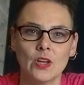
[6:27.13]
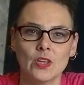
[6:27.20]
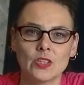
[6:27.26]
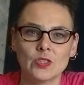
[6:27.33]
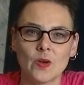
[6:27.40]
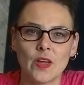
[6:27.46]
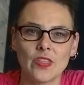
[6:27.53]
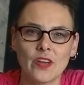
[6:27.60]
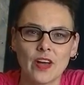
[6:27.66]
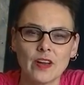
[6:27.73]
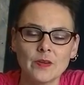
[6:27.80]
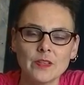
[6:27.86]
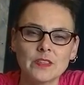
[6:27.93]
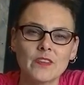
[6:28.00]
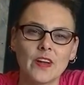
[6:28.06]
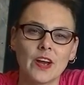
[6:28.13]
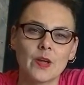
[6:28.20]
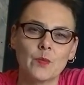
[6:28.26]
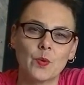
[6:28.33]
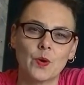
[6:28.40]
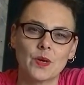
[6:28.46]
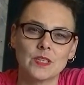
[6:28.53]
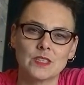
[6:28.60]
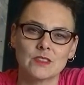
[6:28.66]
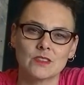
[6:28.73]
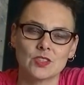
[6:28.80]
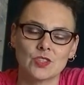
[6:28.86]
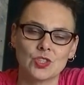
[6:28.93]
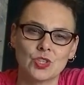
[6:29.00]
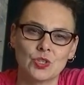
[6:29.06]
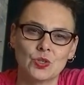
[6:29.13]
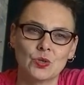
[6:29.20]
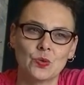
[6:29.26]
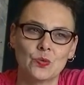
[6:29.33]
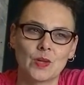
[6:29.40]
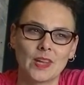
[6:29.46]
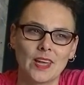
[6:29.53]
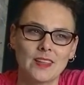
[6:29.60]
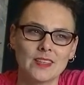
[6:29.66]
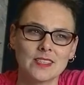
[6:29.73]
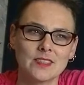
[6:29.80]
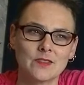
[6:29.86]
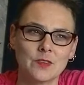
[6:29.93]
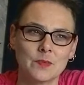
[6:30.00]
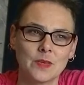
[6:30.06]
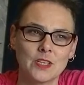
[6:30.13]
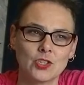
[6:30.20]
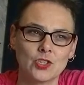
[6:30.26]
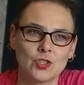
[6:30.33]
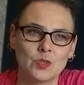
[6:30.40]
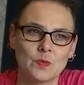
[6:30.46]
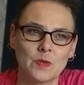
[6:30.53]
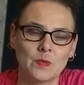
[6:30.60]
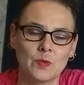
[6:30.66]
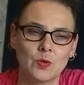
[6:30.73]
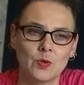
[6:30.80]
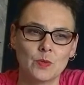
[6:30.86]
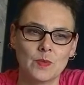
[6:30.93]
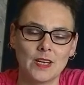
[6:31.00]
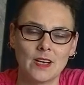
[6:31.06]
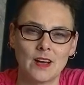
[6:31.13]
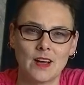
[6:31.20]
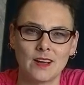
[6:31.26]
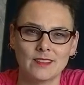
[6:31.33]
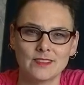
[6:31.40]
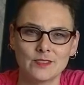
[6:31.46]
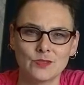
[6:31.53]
So I thought it was very important to relay this information to people who may not